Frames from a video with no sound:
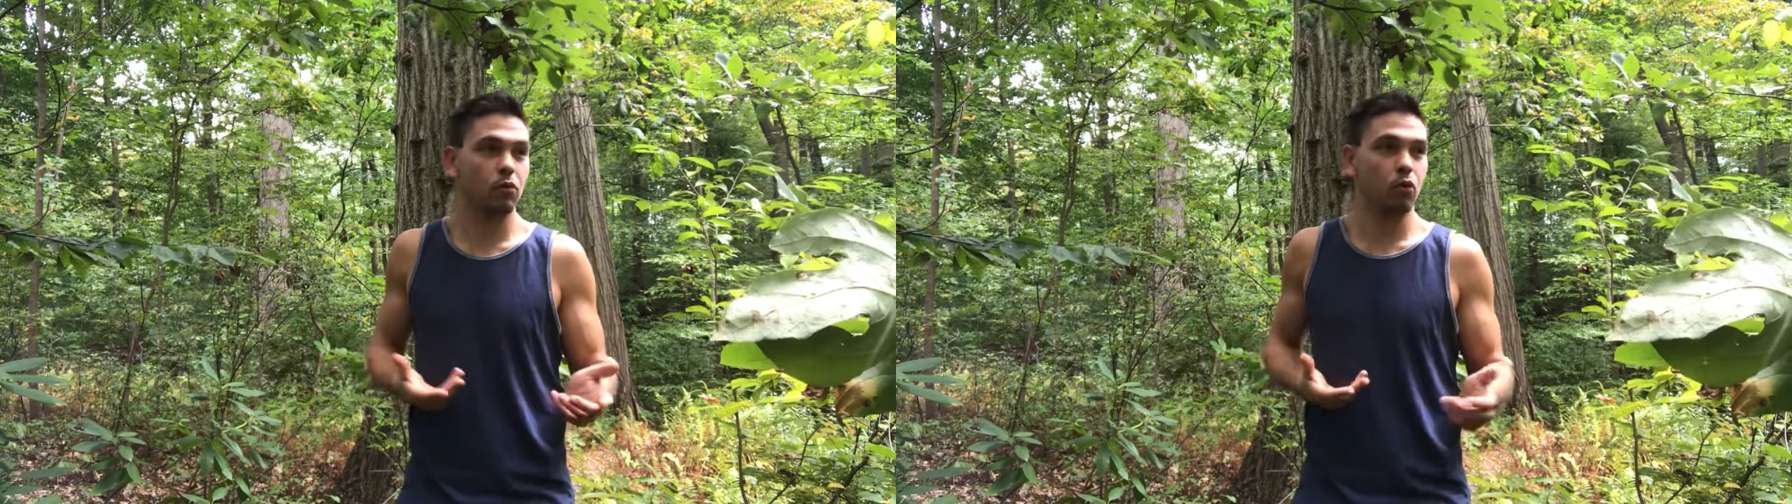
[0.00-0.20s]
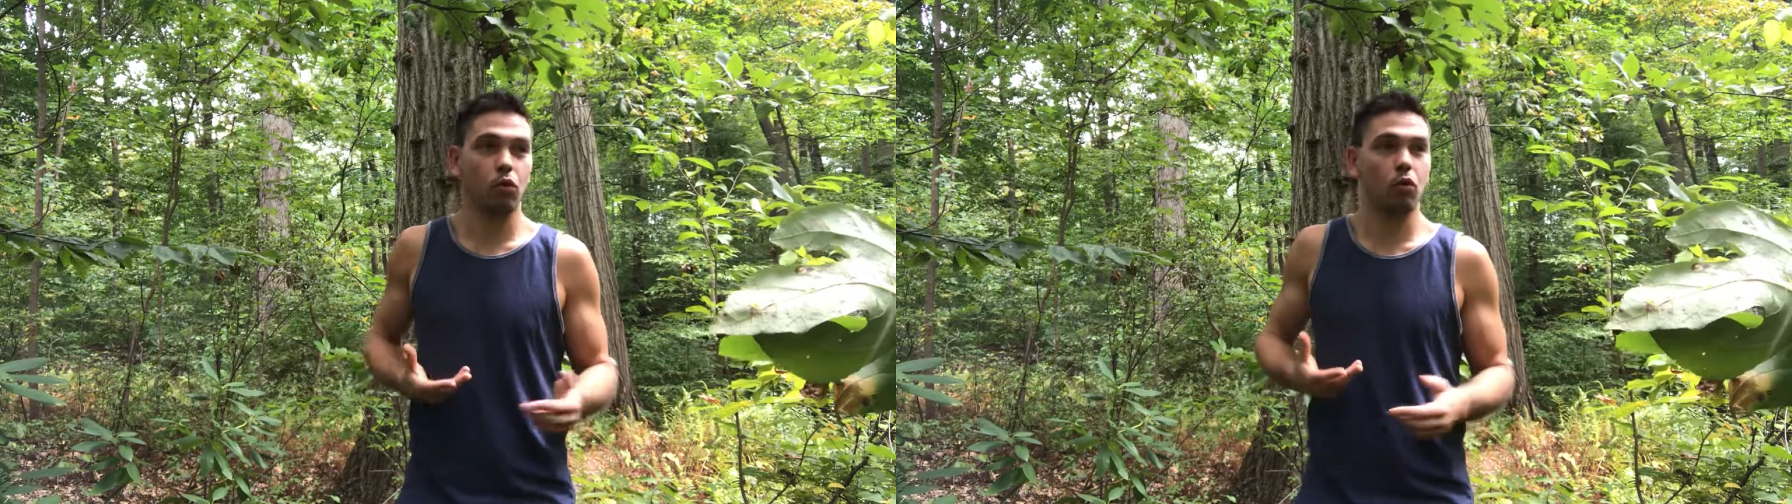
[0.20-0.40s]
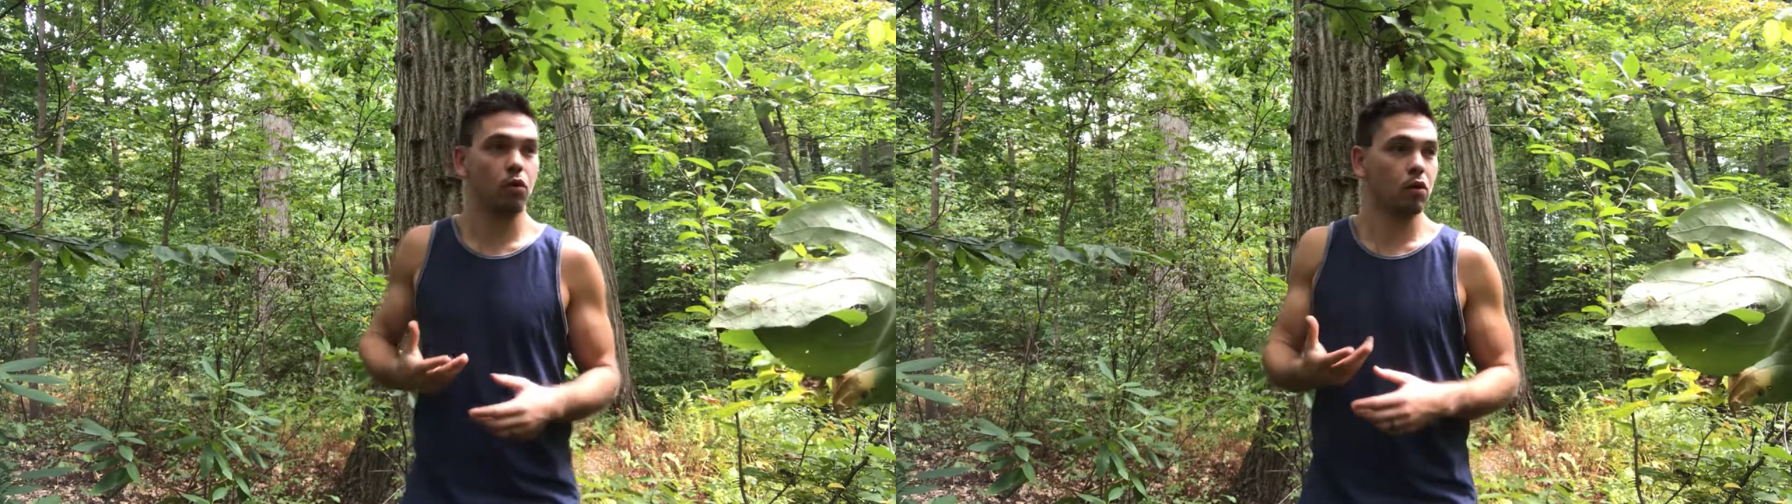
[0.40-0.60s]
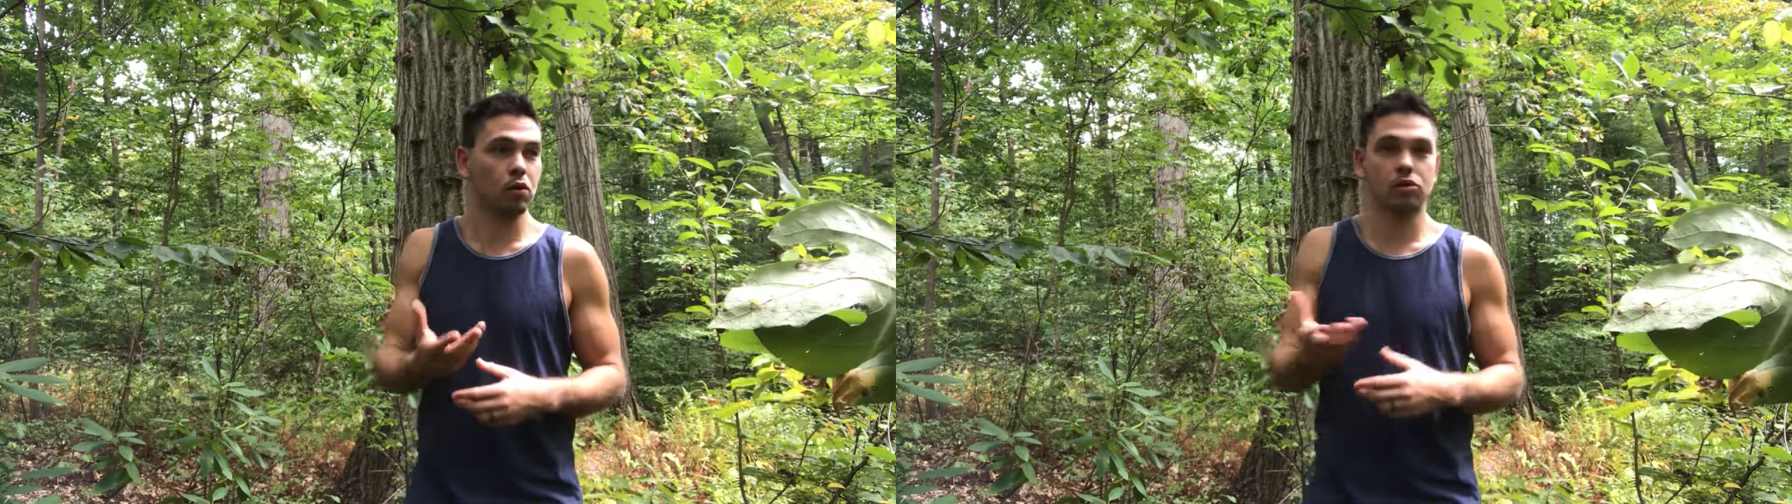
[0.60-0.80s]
or